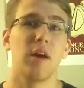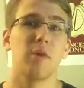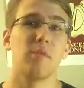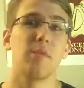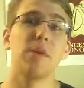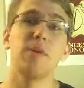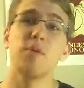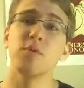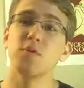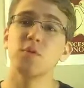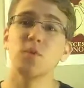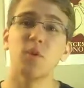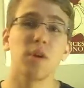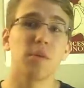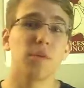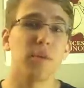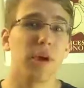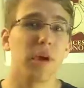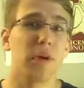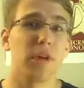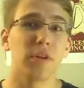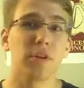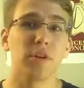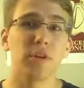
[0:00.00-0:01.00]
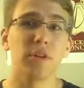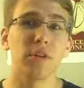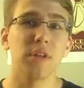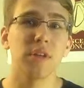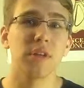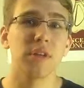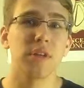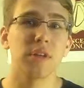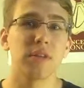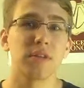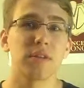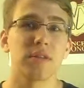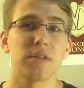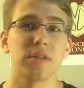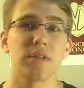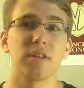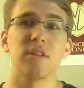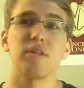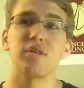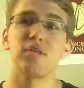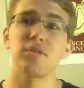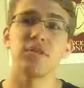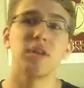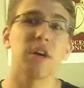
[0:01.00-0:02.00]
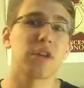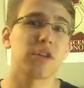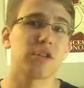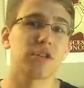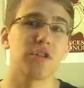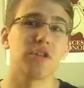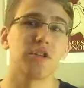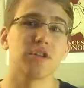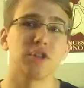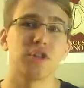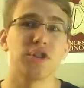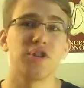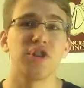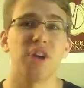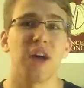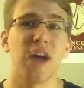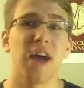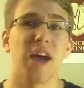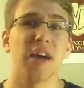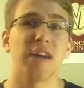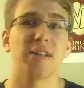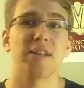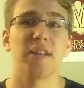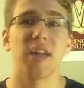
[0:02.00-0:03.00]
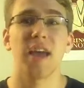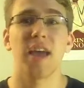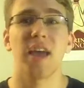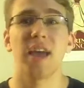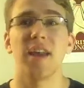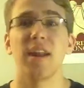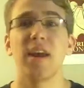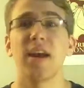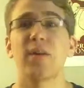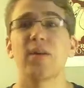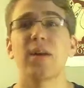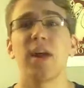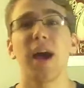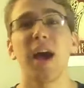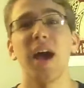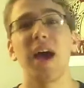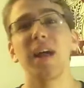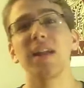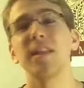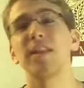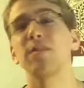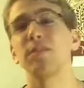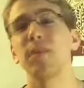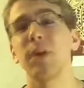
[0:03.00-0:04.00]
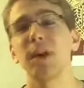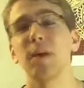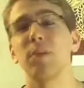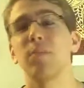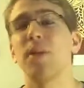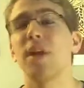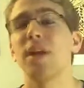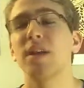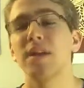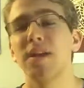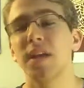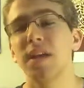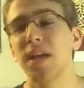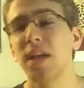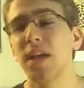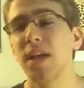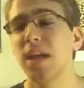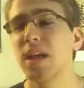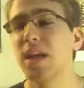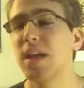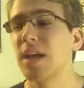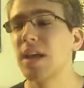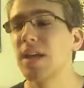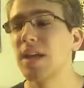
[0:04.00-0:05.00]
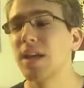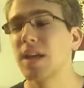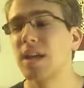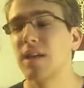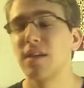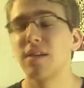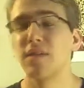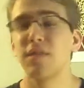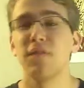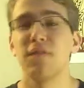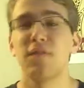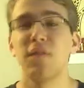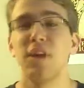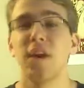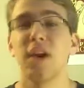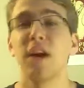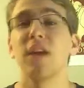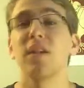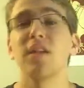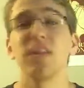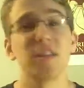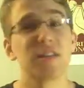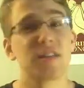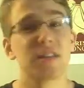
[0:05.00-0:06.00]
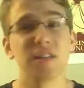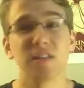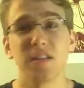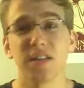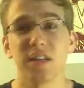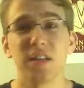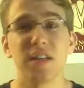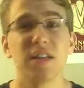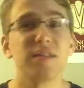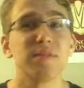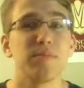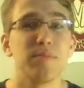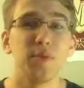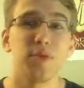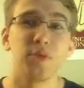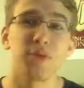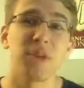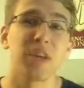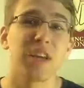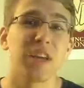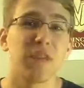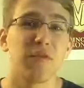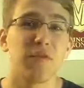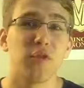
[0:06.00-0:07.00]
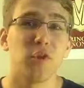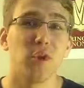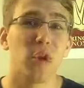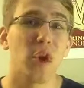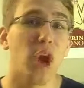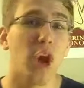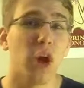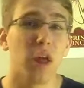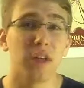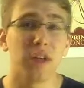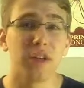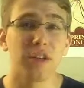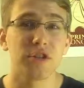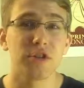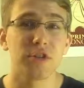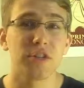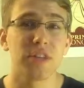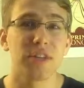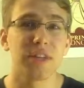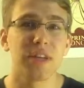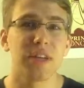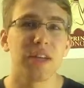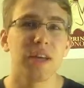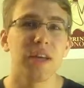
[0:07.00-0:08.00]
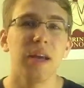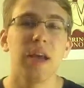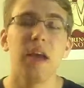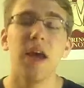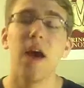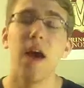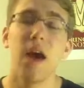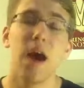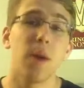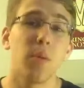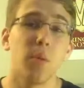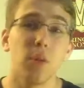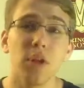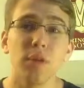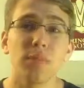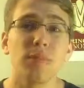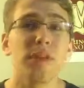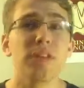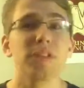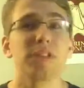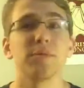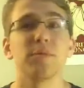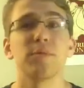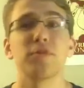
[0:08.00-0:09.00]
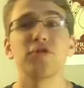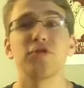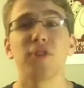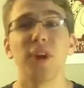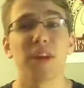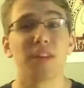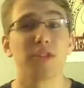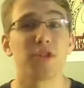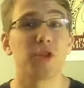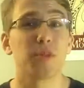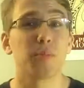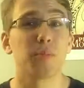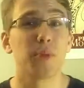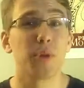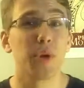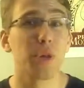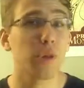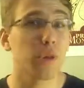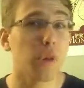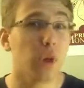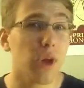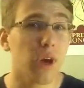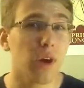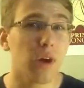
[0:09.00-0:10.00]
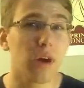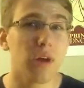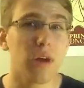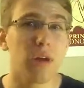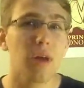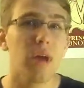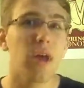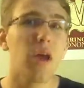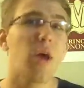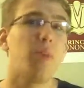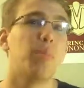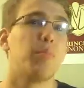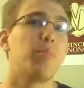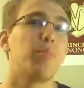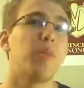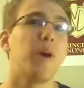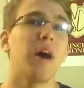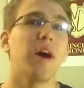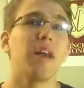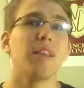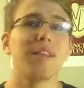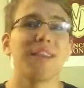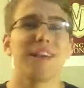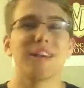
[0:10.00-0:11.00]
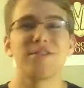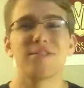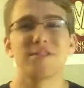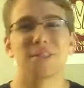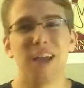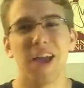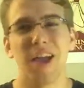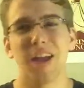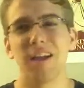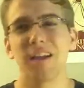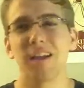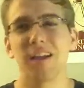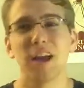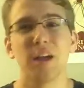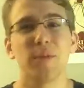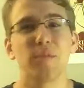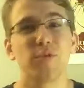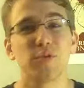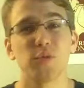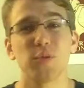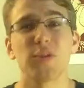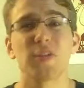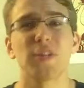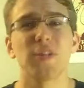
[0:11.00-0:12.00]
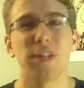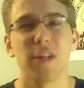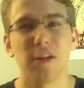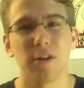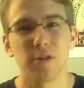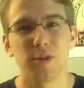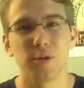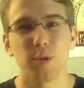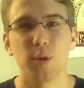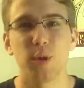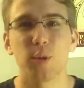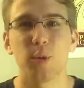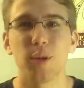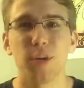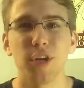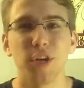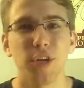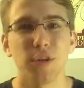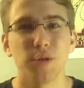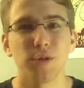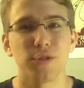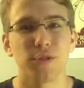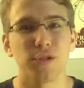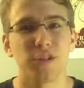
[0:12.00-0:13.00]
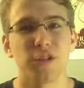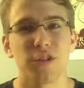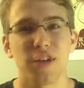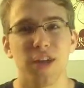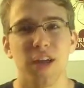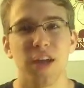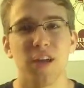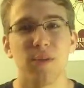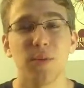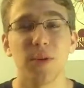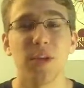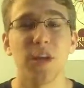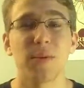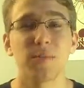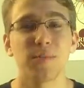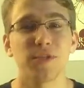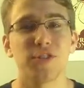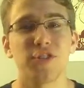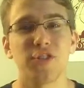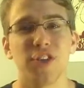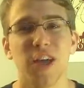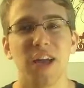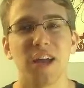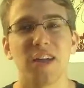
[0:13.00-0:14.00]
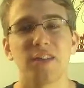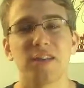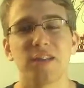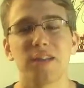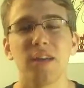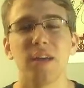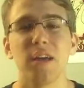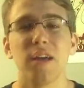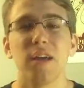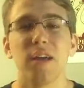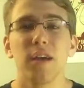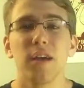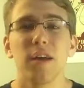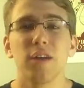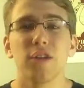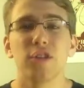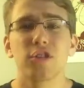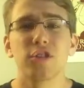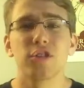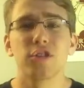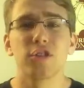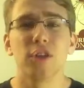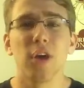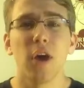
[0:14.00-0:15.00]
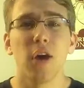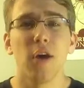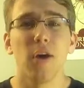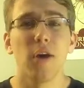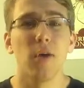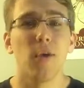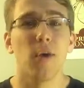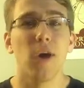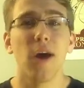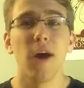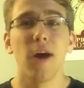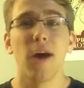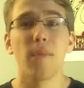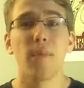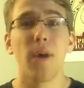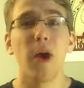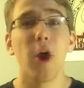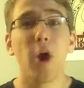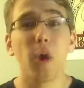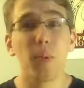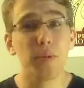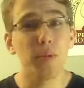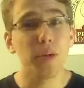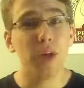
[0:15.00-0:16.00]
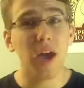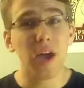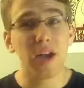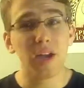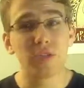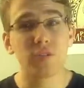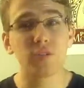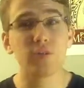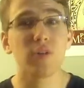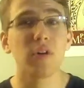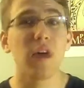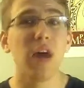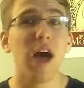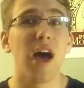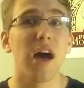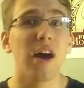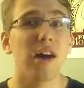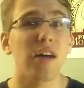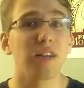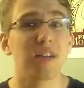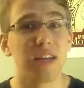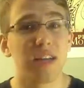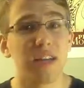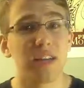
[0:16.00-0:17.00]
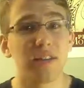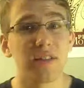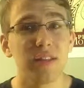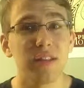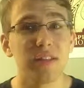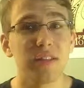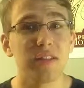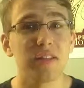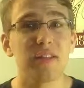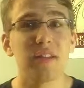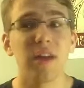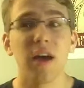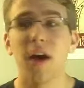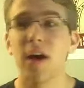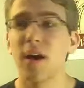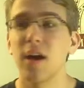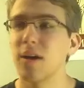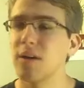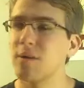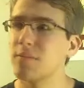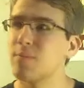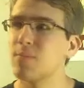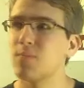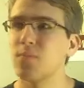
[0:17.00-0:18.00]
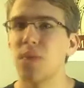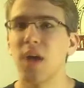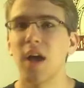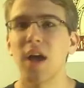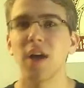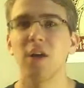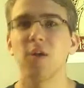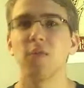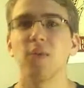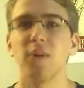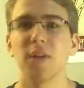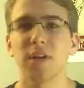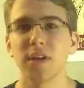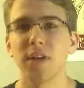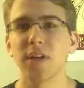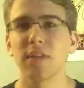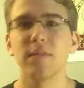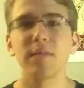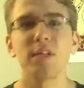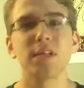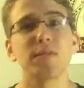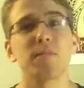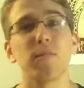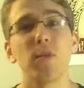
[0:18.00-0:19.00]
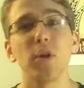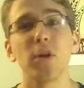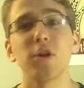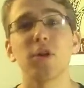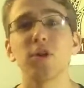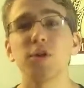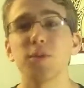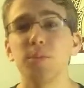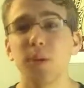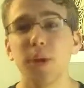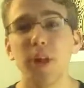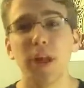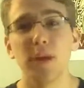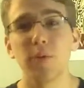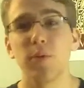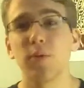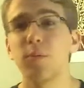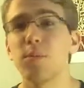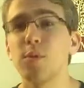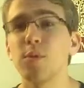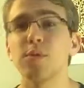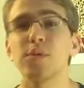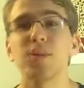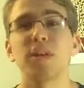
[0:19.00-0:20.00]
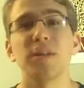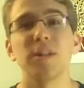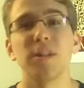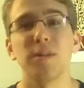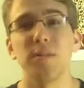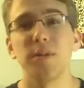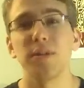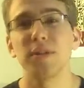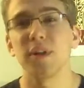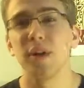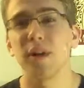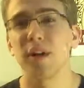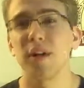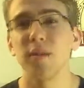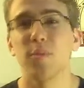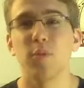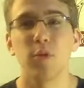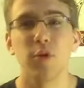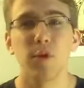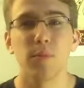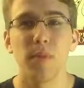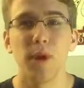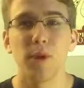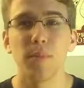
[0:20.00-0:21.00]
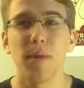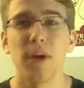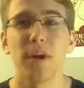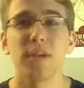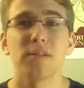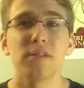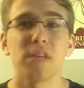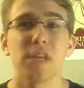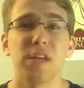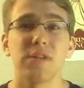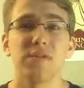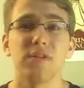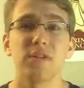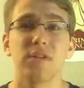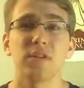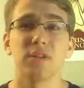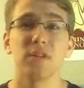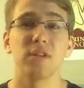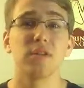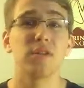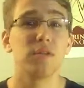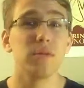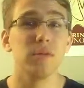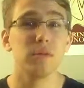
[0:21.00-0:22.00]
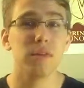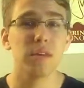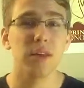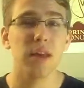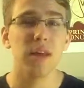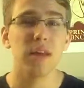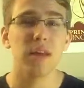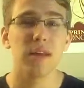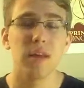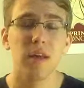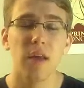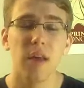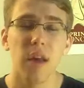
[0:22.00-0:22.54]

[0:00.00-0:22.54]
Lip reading: It was one of my earliest introductions to jazz, and I would highly recommend it if listening to his music if you're at all interested. I will admit some of the tracks are pretty long, but that's kind of comes with the territory when it goes to when it comes to jazz. So I hope you guys will take a listen. I don't want to give any spoilers, but I will most likely be talking more about Miles Davis on Tuesday.